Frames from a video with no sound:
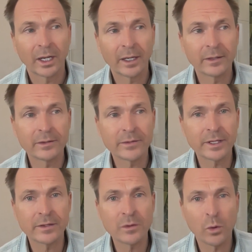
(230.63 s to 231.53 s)
Uh,
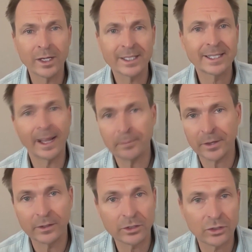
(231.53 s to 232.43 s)
you want depth
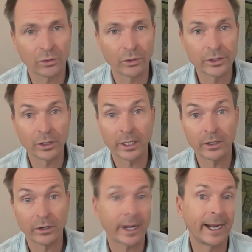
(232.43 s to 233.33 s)
in the stories in
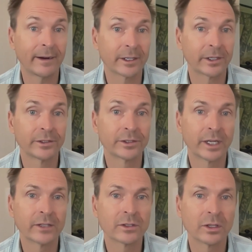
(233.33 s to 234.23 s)
your characters,
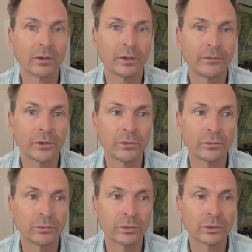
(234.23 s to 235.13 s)
and so if you
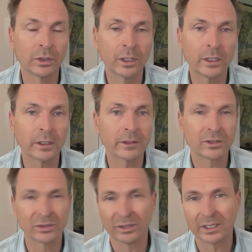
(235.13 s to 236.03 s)
look at a
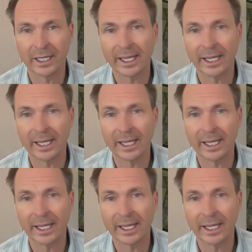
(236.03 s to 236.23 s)
story like